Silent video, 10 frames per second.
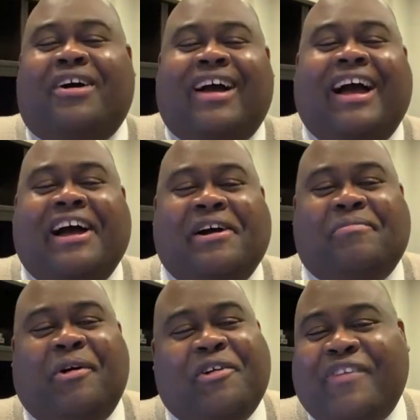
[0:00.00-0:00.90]

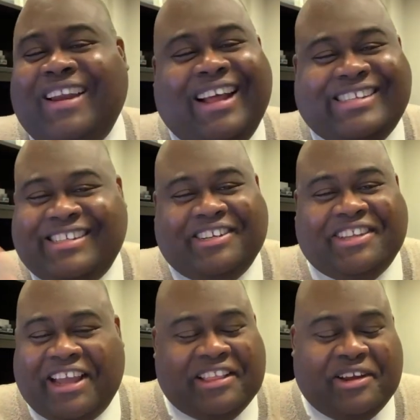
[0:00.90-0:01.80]
Our finances are
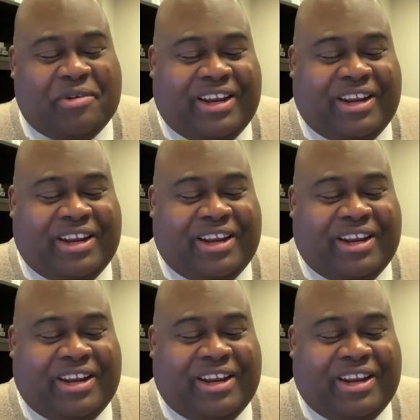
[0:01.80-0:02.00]
together.